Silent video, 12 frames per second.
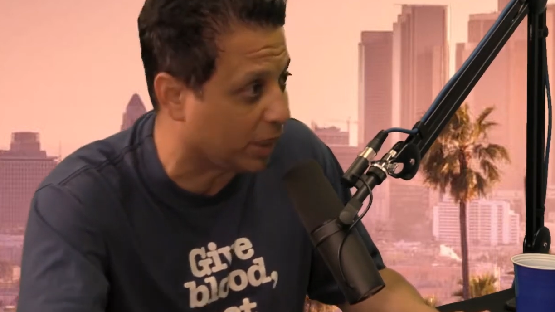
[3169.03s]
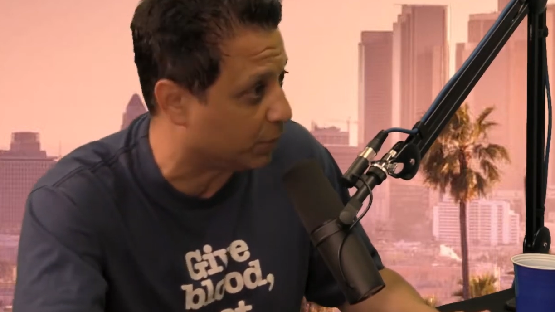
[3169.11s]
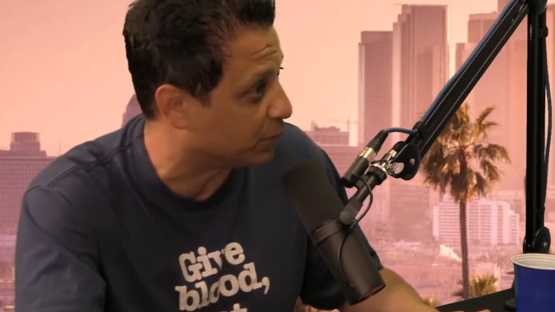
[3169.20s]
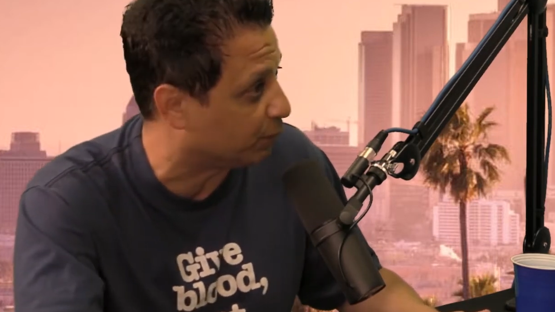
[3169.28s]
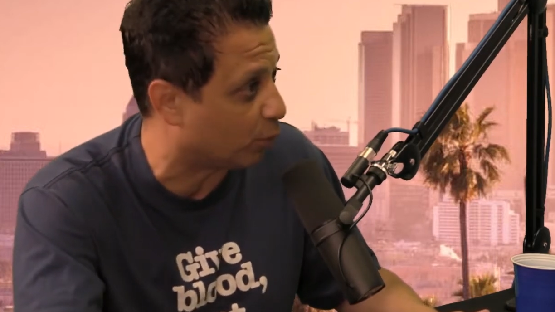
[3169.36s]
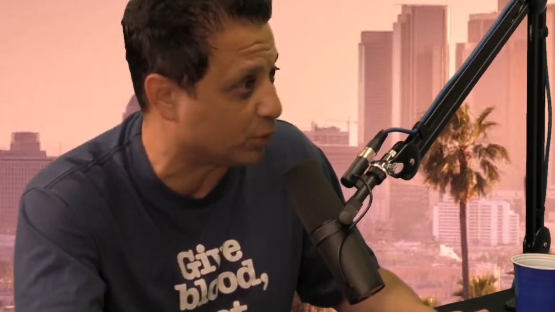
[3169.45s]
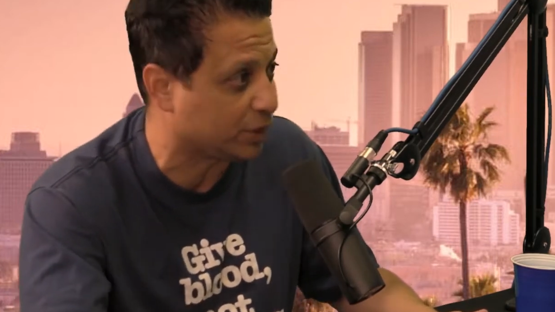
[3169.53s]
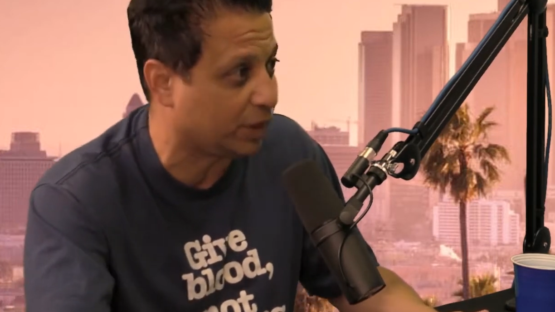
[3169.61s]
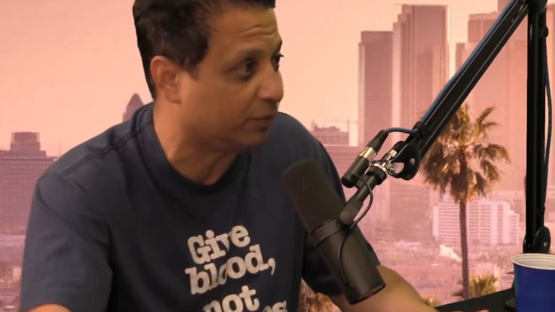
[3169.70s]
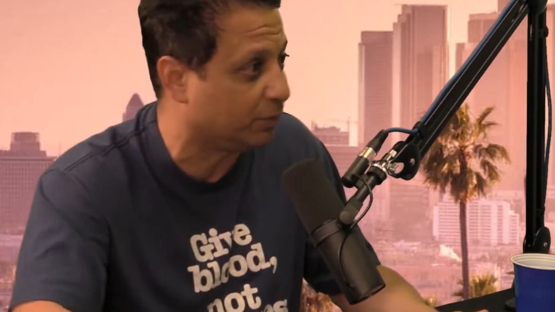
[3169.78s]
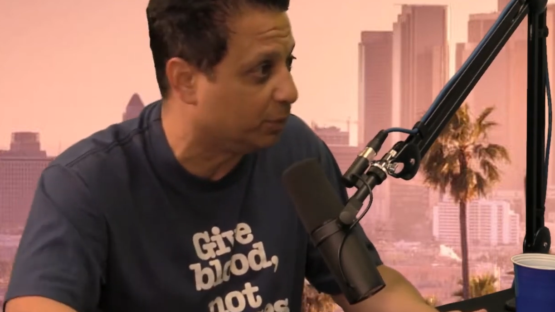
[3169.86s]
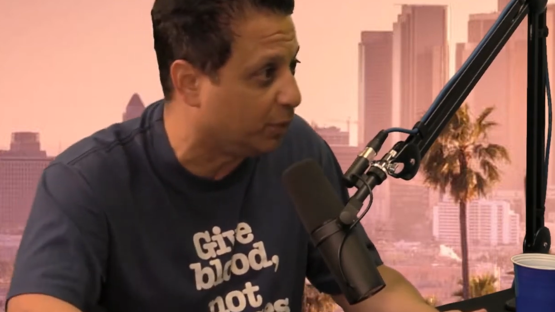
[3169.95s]
I was fortunate
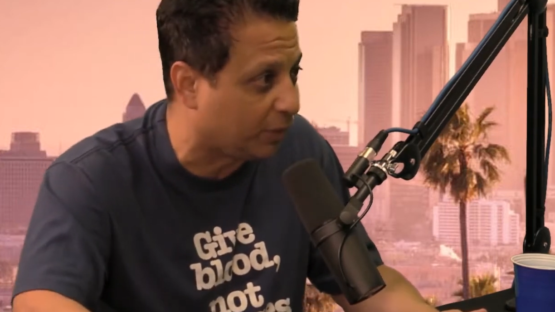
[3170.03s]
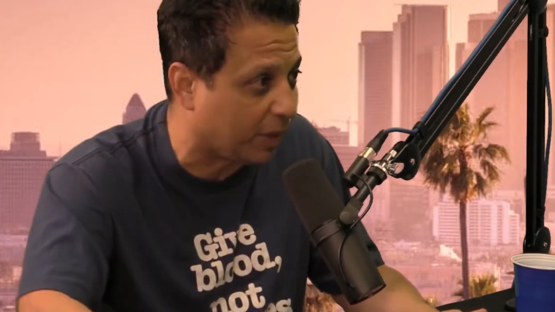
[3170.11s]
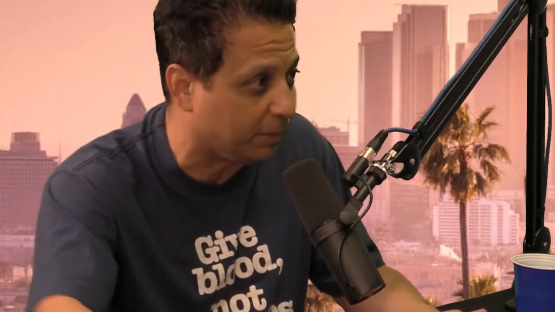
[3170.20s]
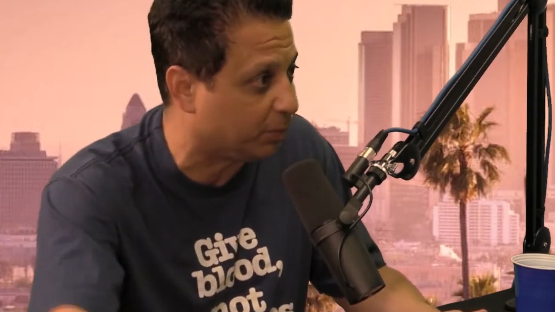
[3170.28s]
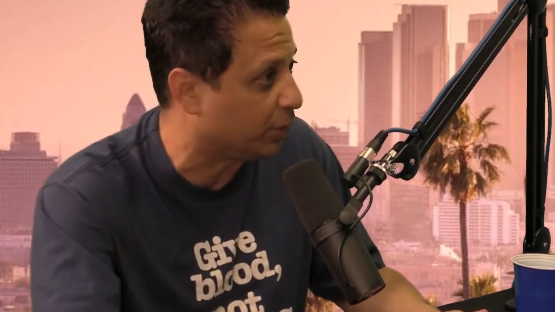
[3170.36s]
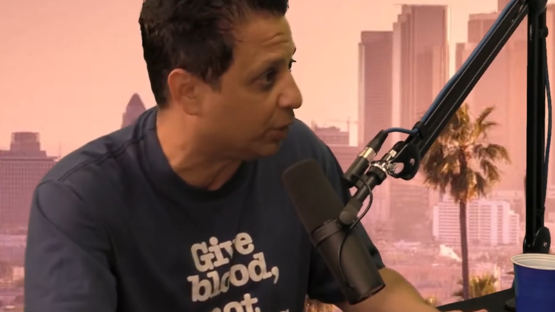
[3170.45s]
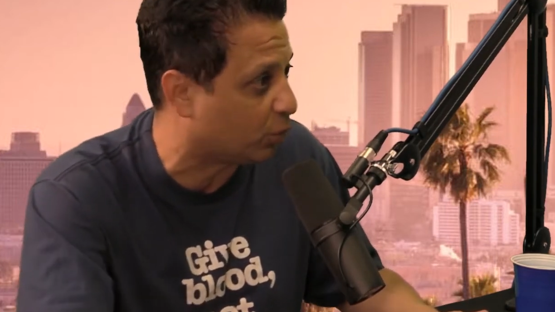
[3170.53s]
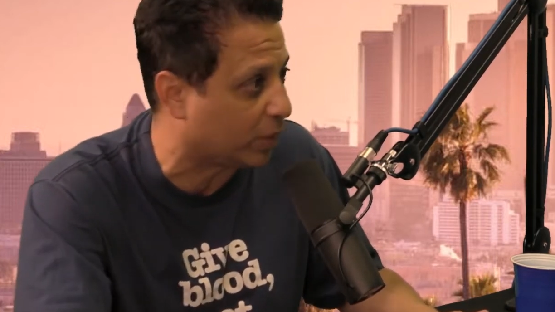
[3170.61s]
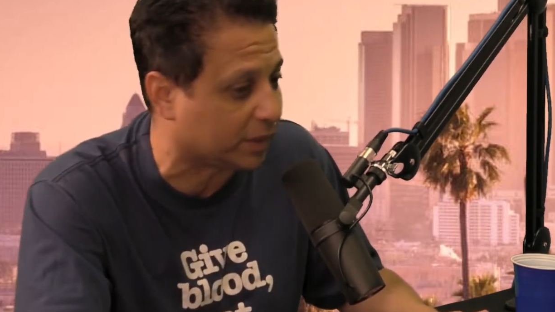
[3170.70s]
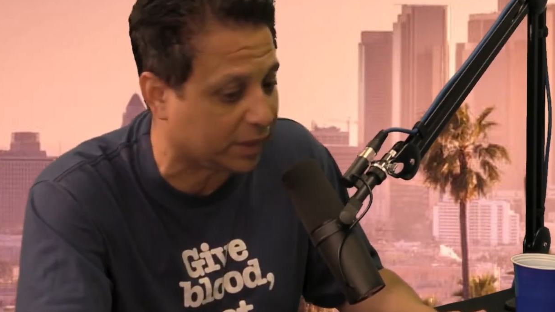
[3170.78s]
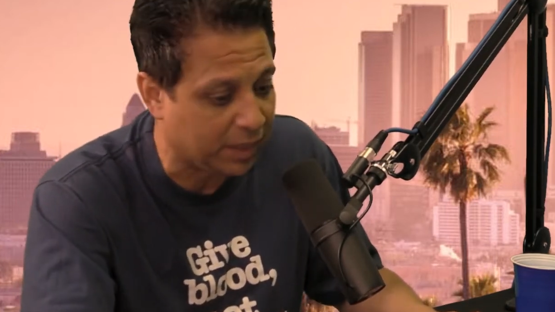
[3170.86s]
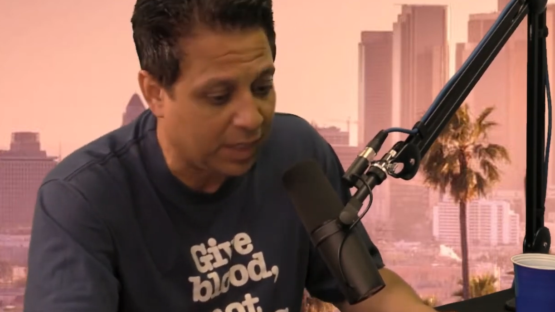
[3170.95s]
enough to move up pretty
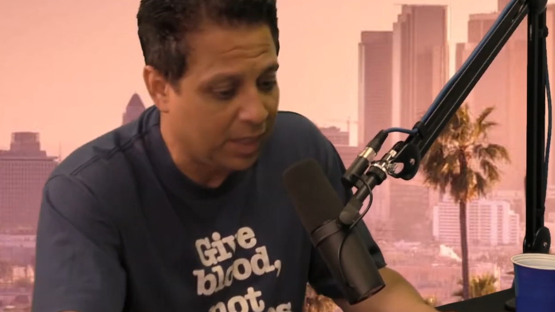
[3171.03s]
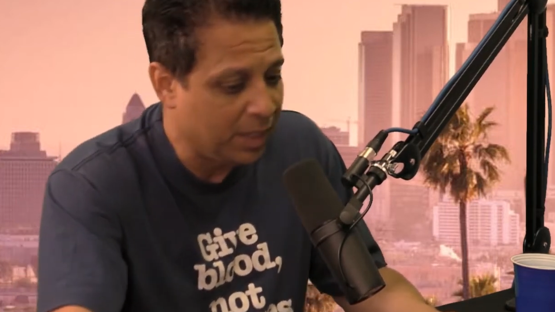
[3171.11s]
quickly,